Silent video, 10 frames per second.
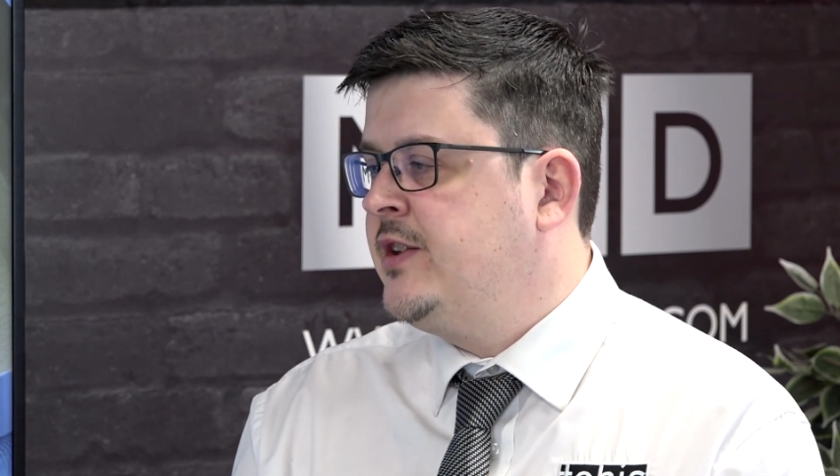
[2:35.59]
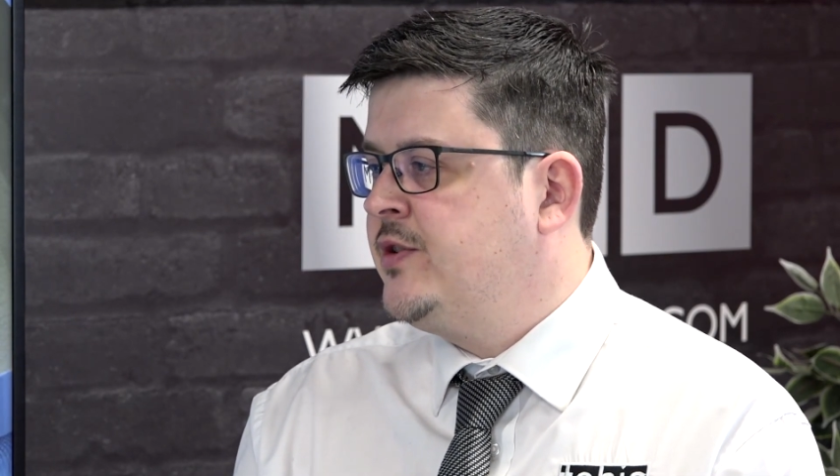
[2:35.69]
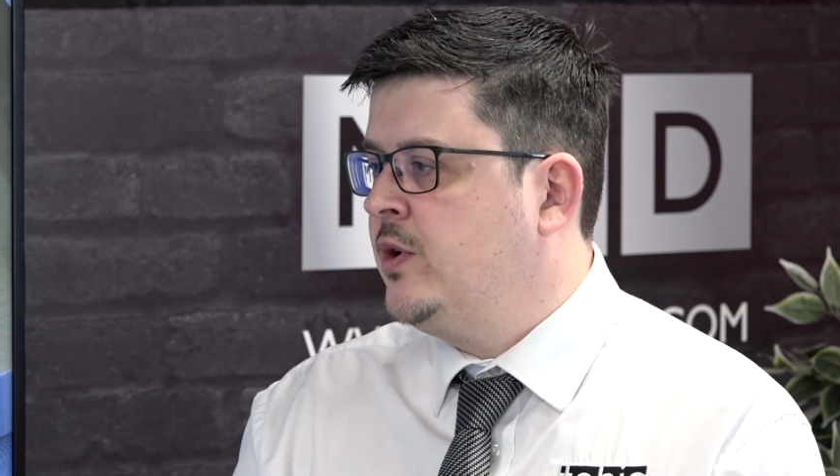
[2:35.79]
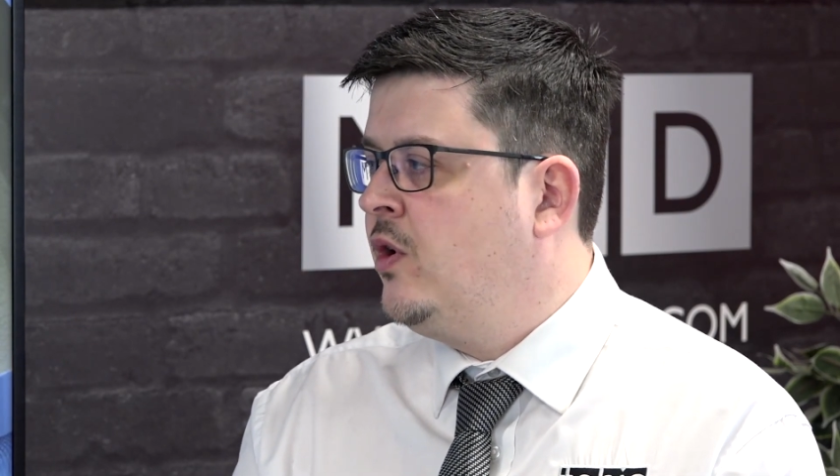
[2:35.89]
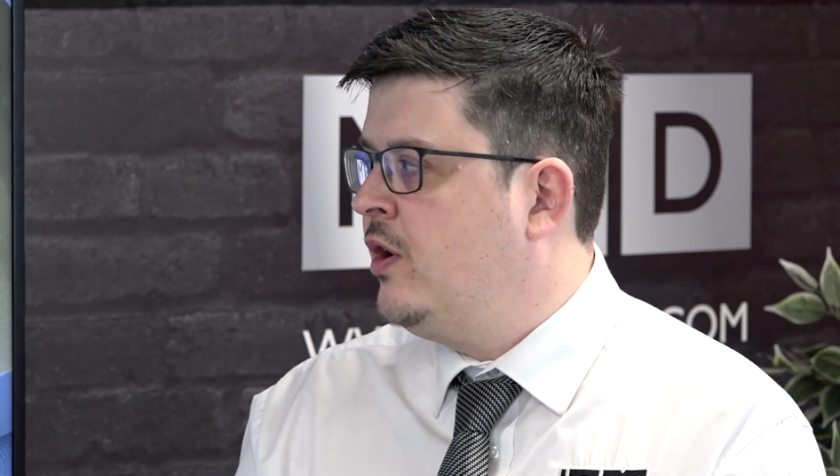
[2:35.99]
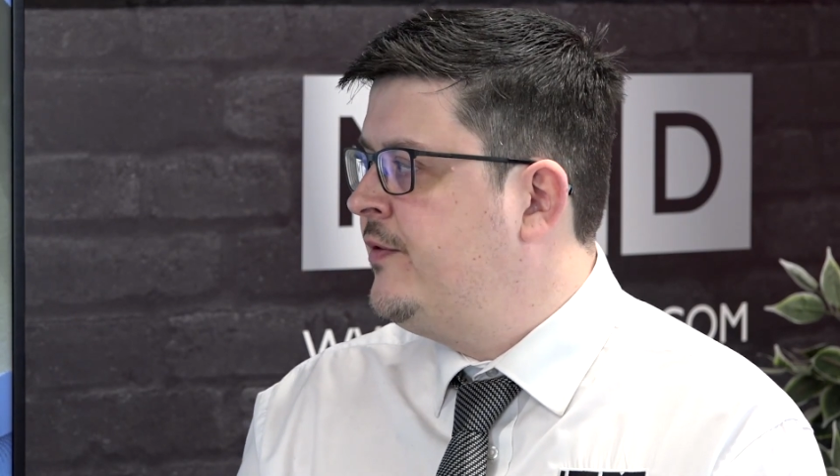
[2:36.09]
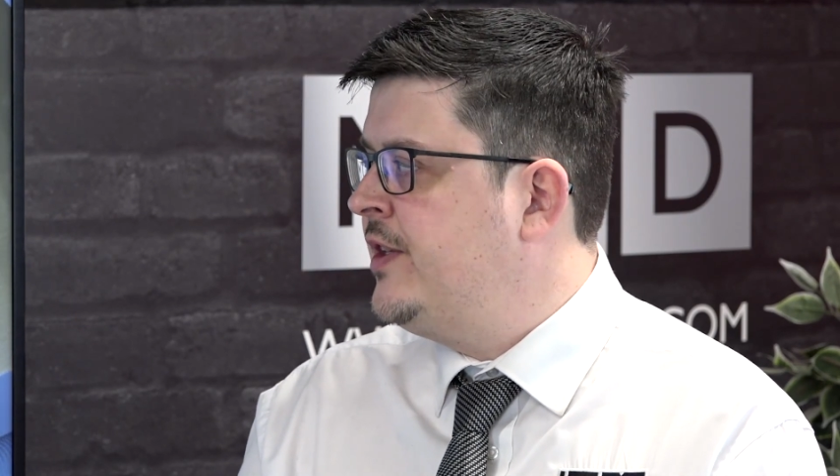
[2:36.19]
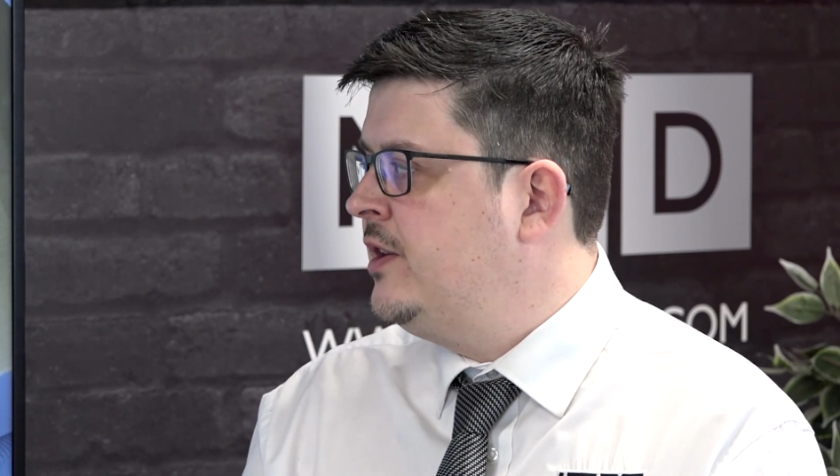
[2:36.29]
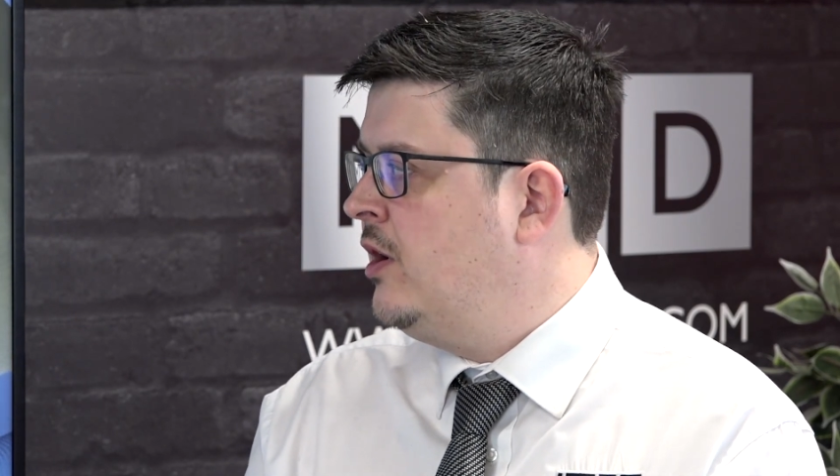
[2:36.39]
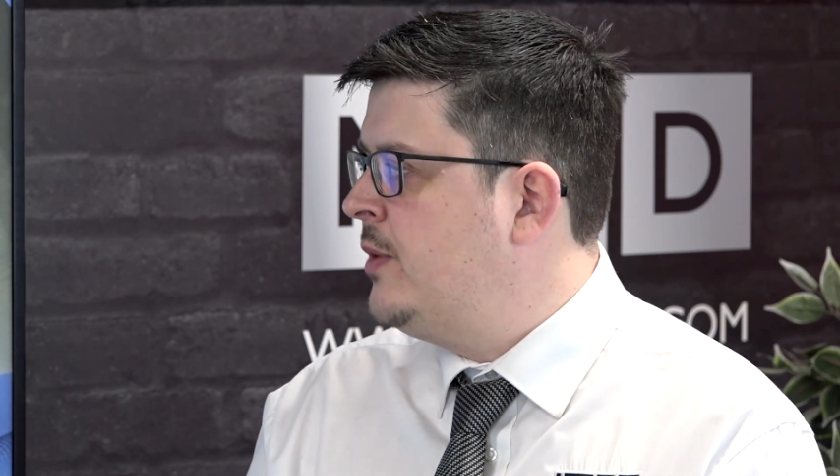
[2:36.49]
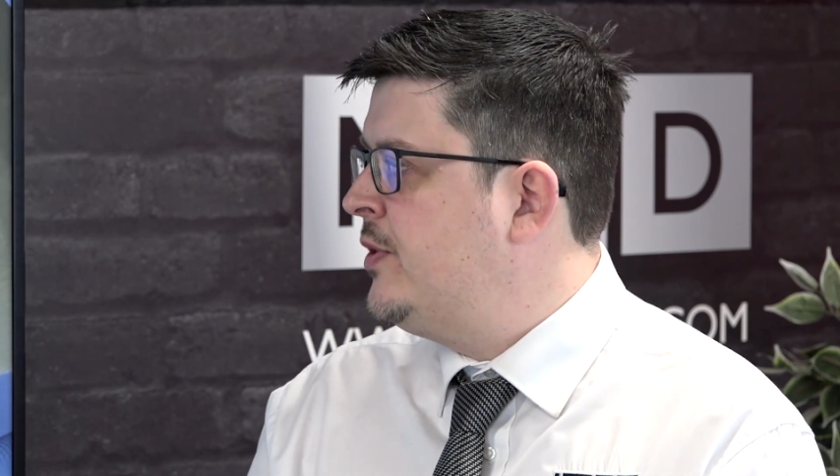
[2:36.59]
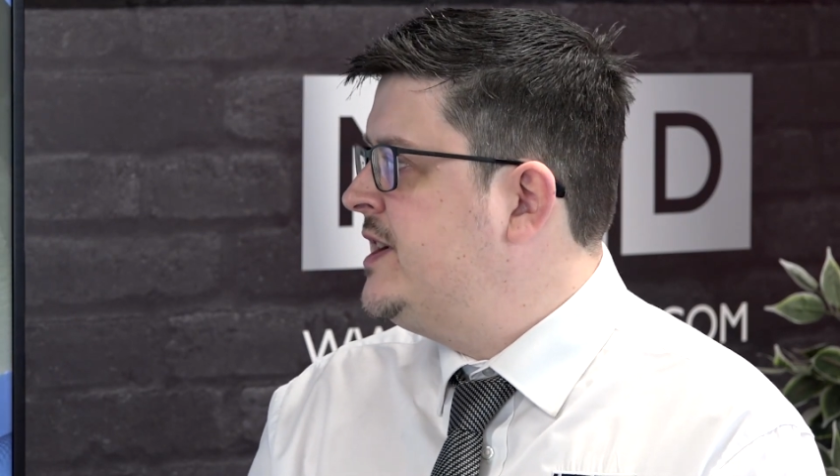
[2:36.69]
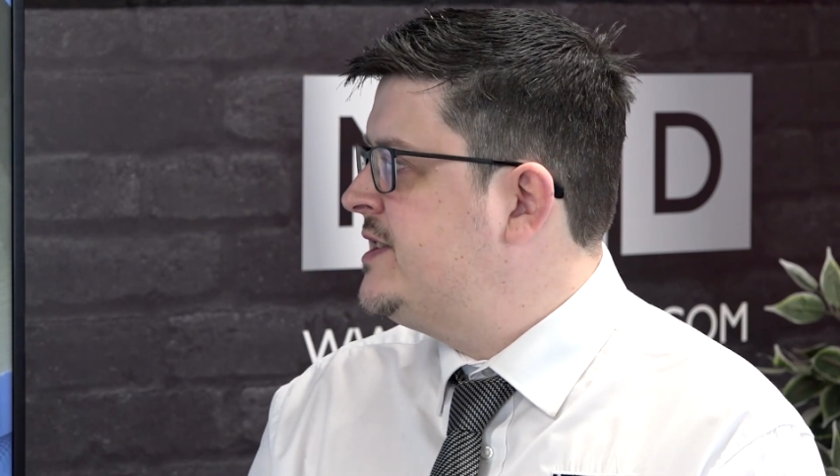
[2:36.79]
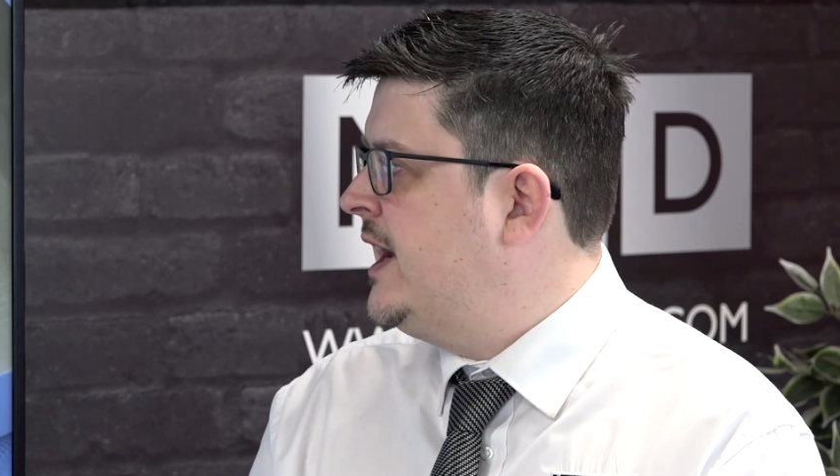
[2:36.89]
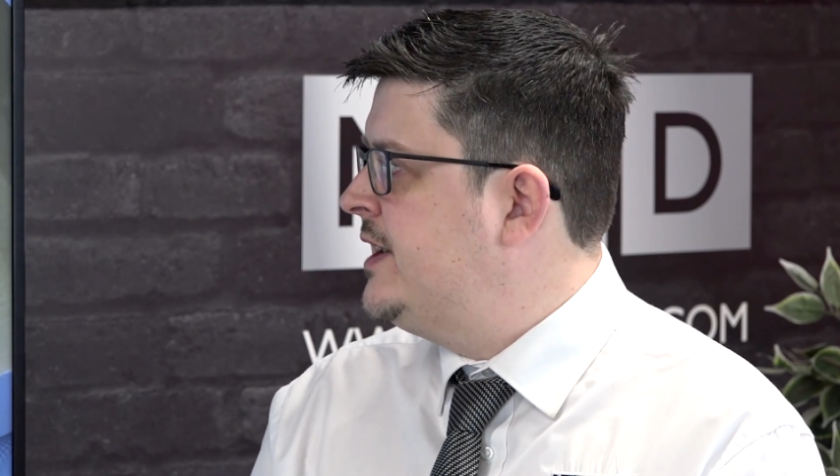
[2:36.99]
to a lot of the
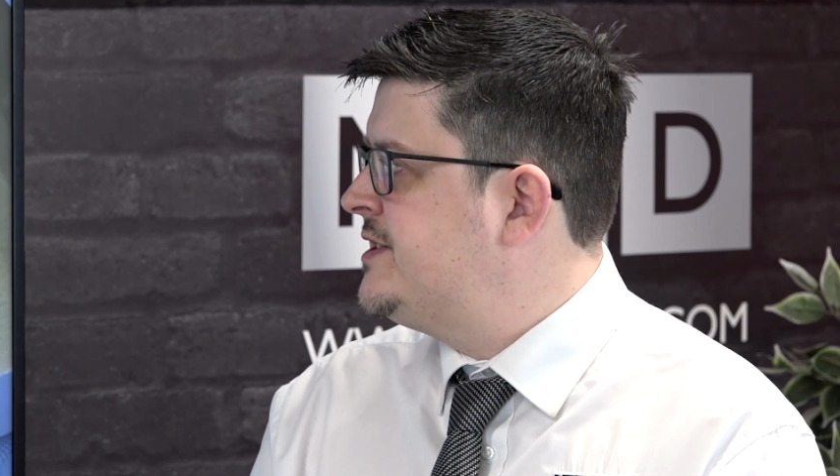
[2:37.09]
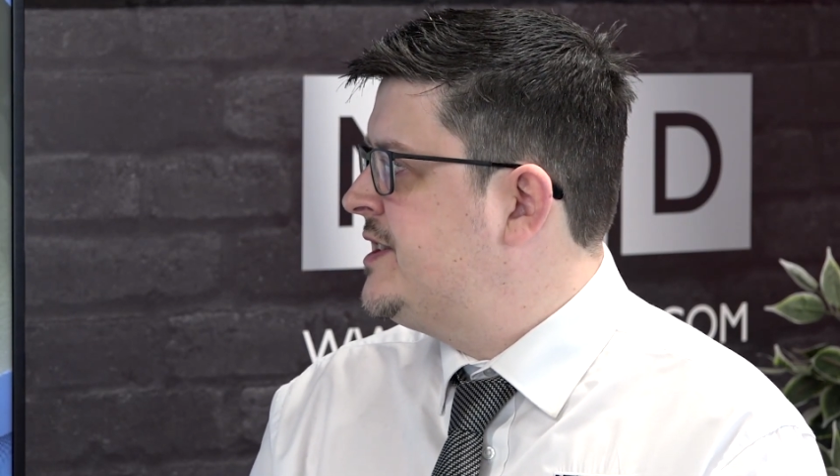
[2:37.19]
libraries and